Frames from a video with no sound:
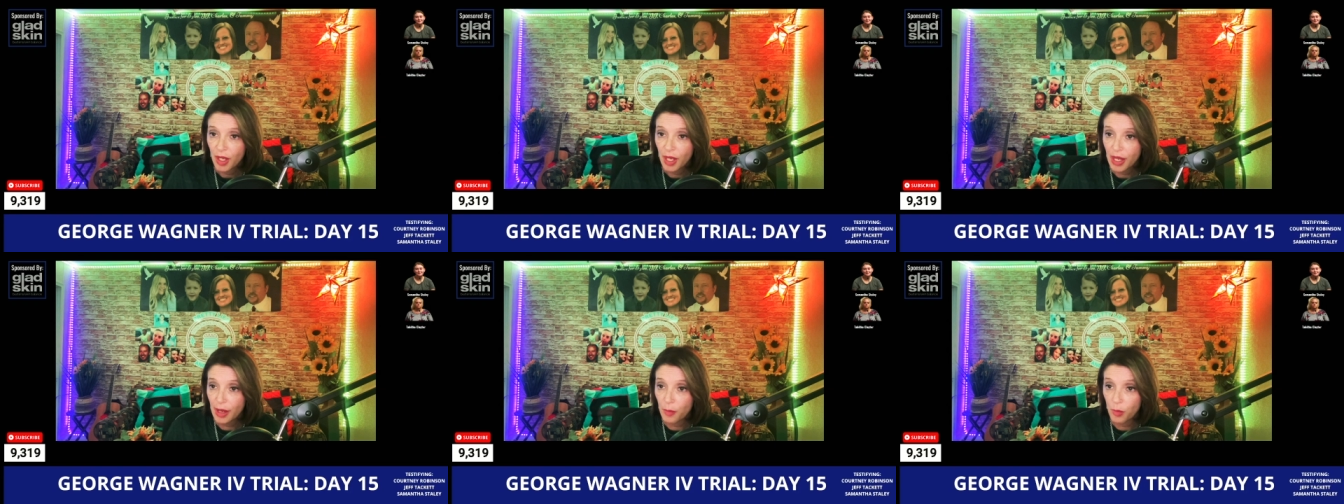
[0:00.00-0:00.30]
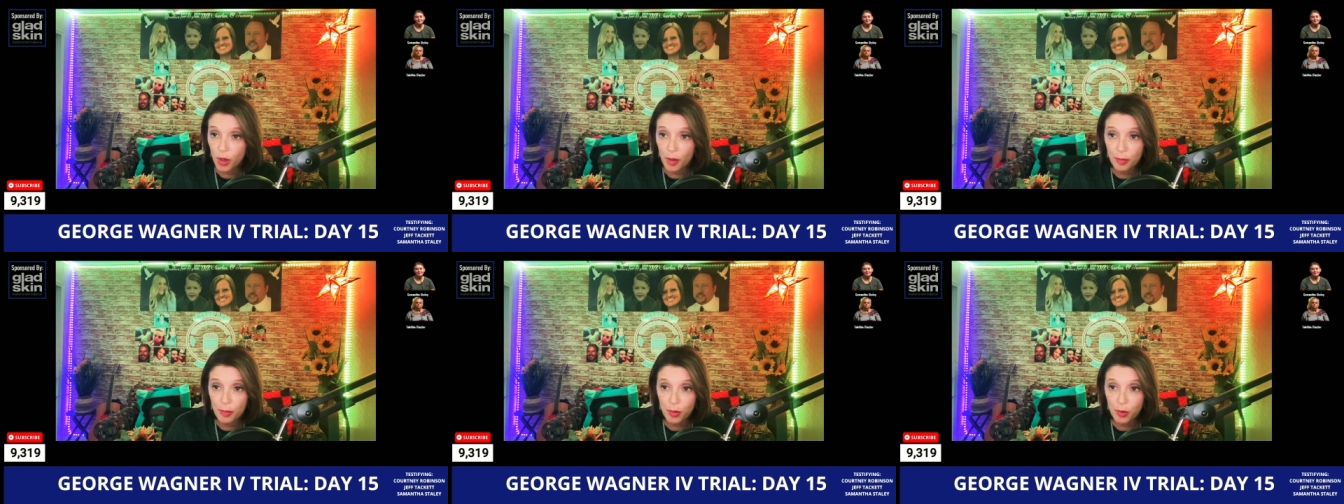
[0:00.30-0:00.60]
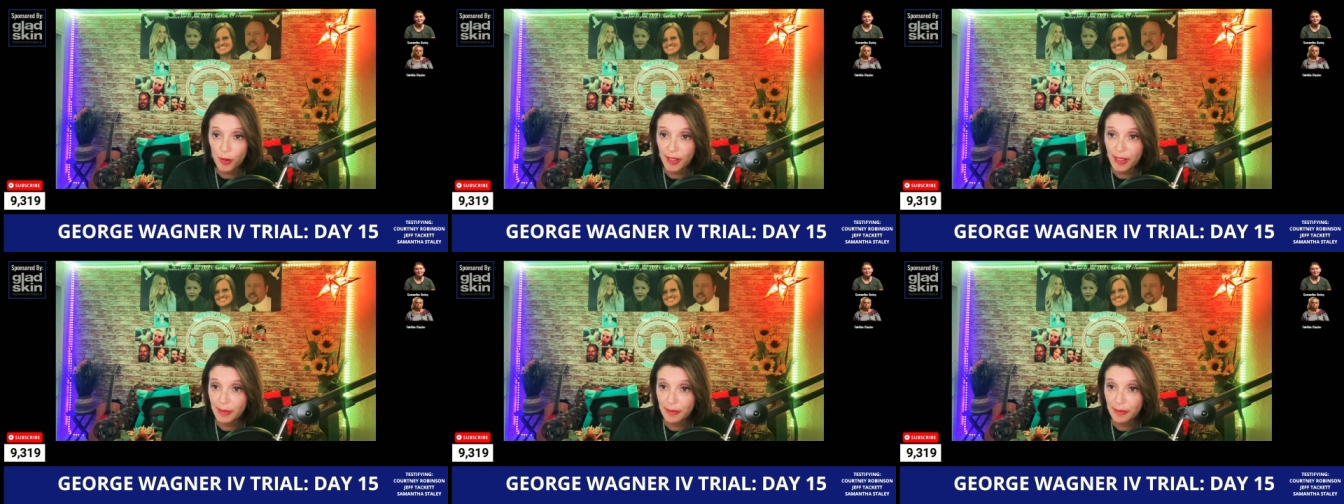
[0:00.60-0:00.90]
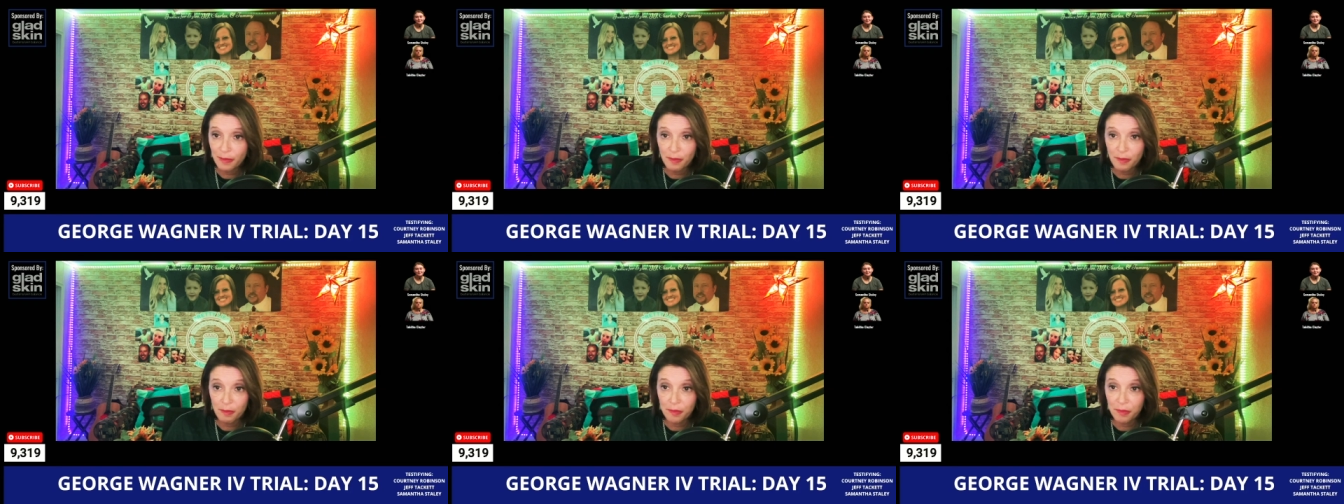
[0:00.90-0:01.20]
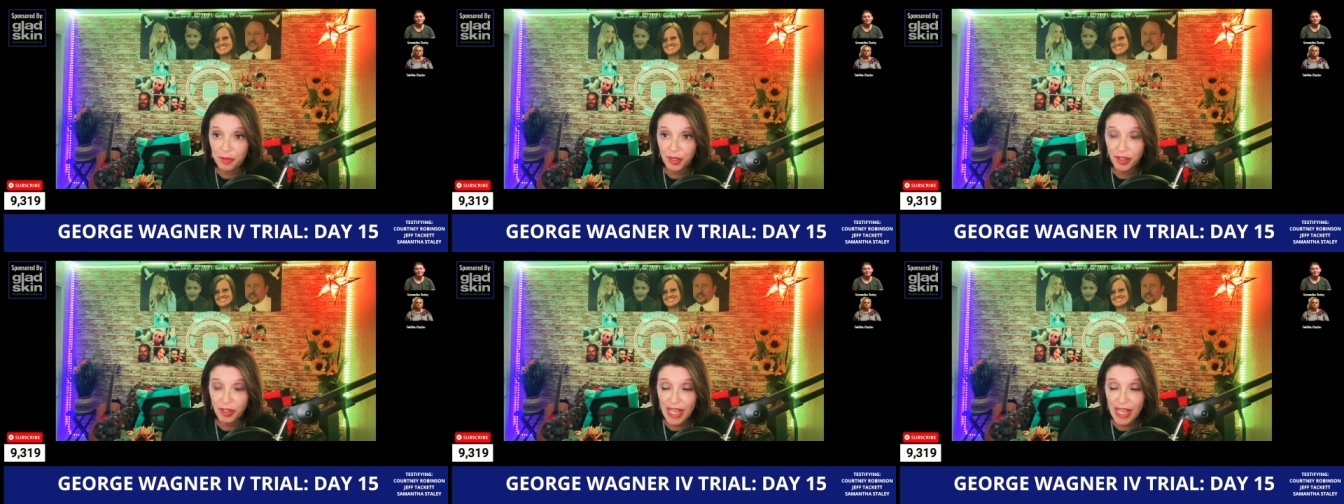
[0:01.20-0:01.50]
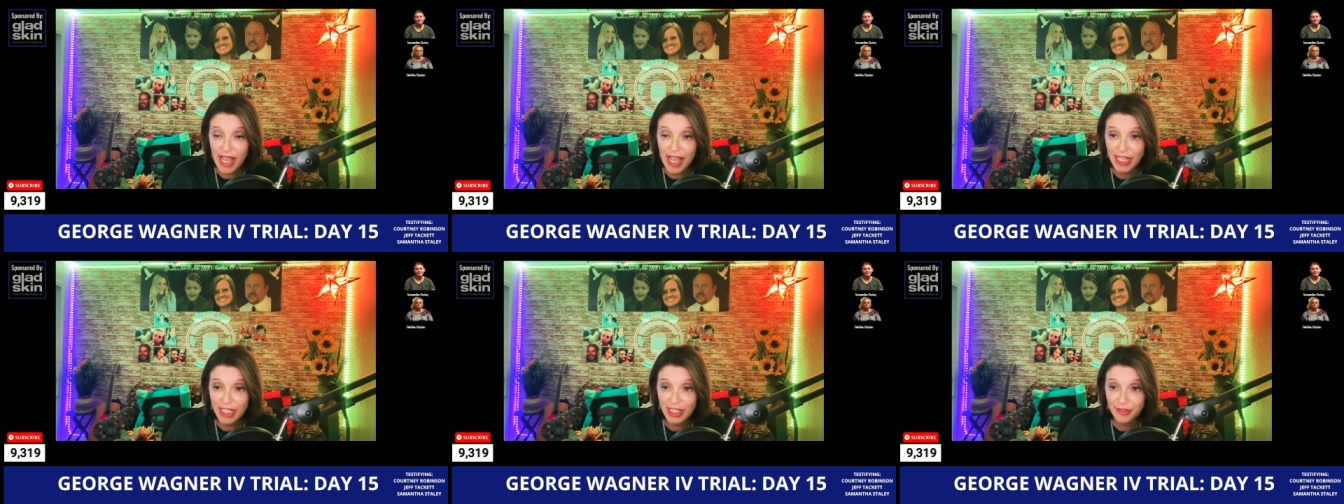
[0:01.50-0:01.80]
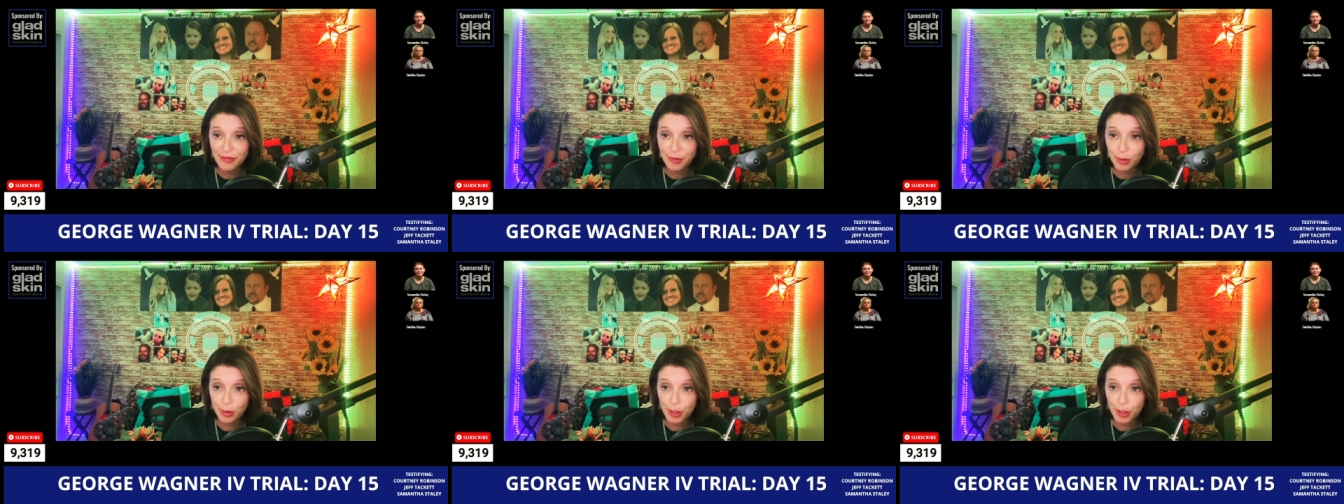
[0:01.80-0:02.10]
At one point, Billy had
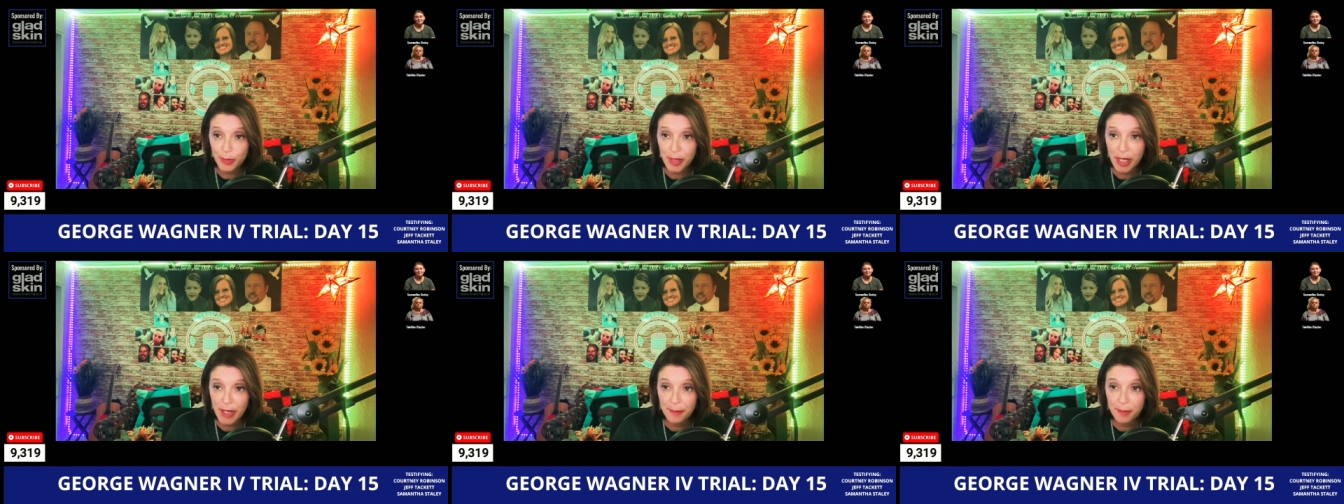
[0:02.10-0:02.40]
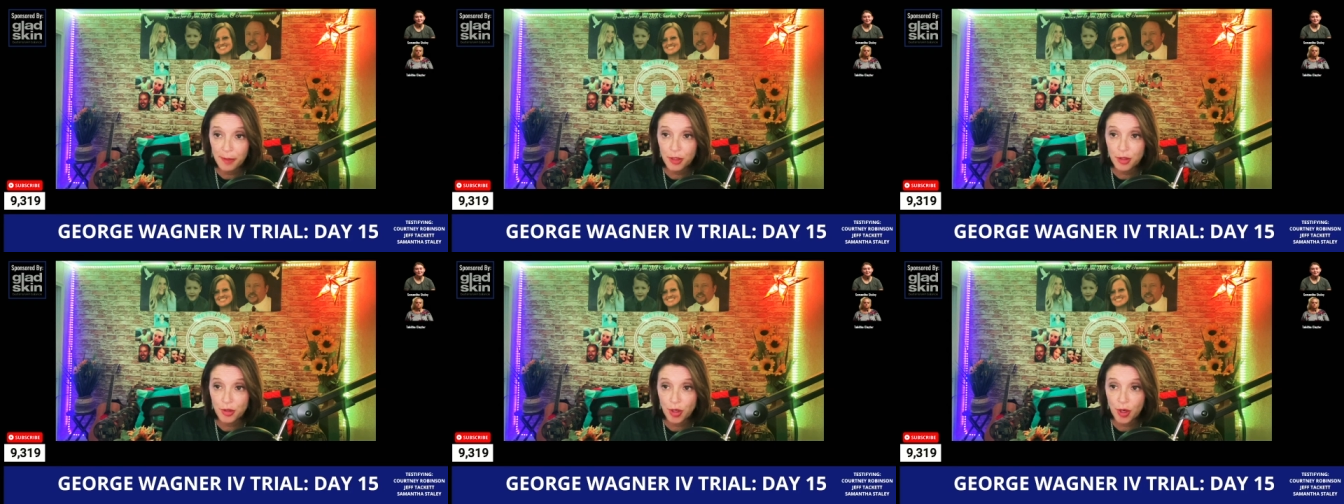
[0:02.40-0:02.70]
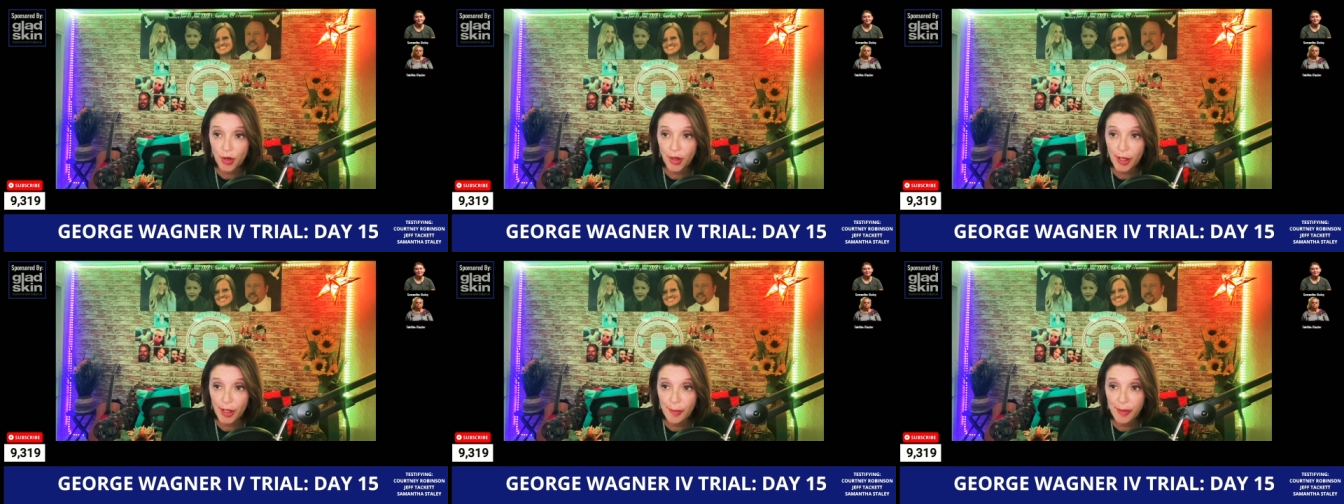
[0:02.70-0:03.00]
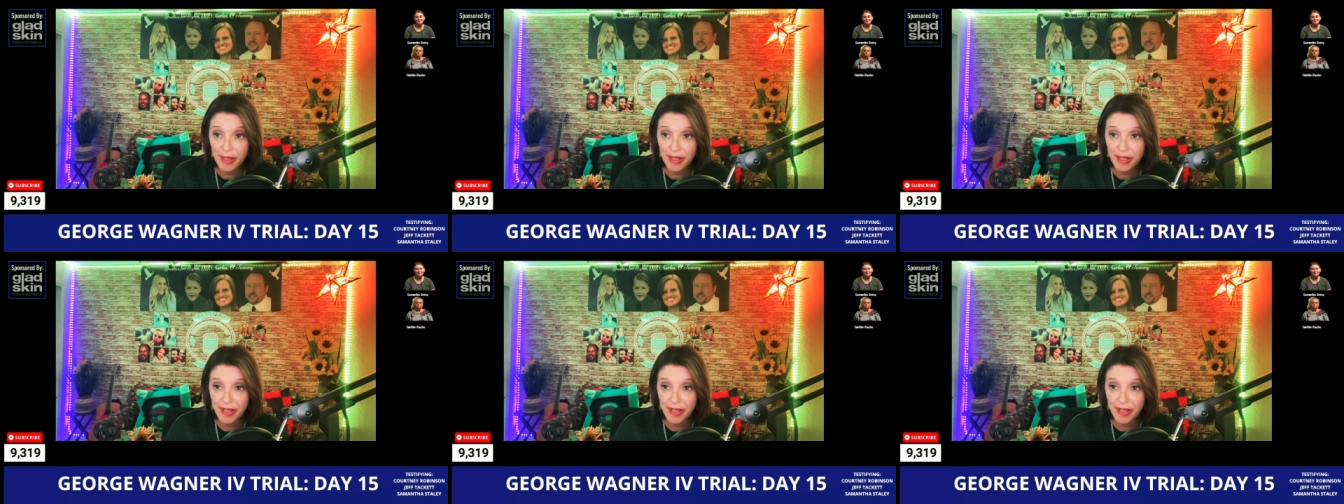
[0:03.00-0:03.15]
divorce papers drawn up